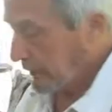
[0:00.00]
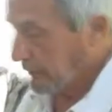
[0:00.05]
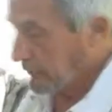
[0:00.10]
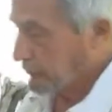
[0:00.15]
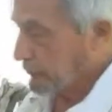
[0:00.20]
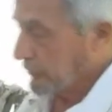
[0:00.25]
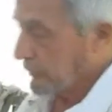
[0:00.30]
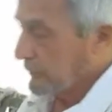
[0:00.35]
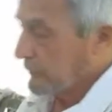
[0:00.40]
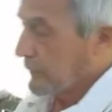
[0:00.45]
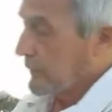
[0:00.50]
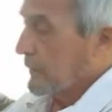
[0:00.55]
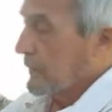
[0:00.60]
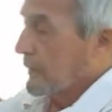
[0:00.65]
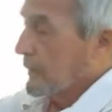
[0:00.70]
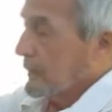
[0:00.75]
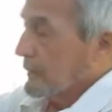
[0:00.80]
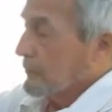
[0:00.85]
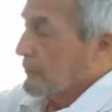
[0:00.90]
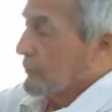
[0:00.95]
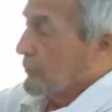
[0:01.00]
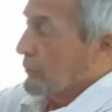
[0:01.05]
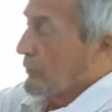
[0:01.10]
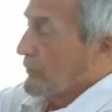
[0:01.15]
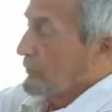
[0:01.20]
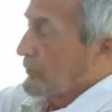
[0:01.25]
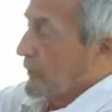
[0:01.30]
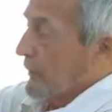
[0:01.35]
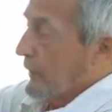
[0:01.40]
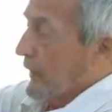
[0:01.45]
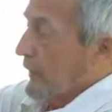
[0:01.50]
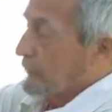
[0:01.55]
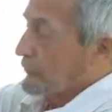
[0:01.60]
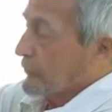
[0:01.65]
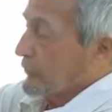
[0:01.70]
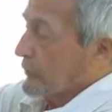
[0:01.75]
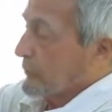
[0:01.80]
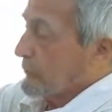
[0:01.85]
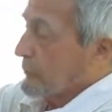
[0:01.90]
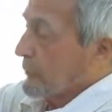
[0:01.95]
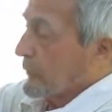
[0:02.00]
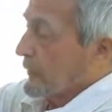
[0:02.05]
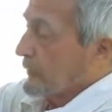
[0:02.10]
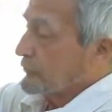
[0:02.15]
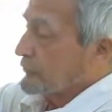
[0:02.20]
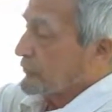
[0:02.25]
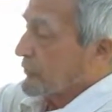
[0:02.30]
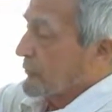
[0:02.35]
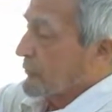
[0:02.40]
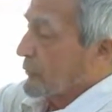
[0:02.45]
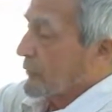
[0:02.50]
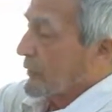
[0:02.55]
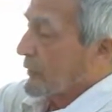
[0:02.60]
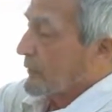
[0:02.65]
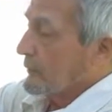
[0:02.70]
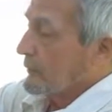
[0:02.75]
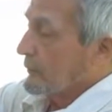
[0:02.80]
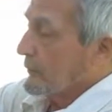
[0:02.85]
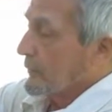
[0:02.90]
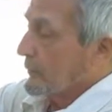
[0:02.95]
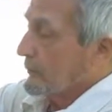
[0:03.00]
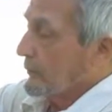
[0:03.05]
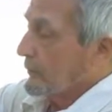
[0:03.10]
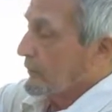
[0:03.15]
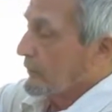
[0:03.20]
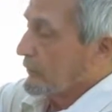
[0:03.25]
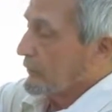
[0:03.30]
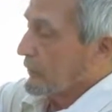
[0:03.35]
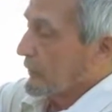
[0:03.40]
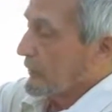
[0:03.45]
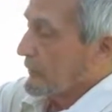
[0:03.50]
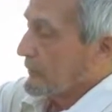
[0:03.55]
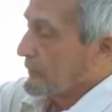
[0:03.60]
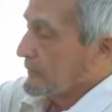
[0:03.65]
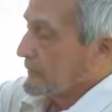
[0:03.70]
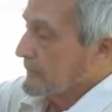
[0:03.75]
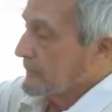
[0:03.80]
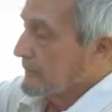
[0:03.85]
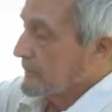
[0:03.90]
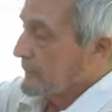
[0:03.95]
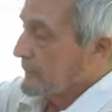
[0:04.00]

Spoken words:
is that the wood has to compress somewhat when you put it together.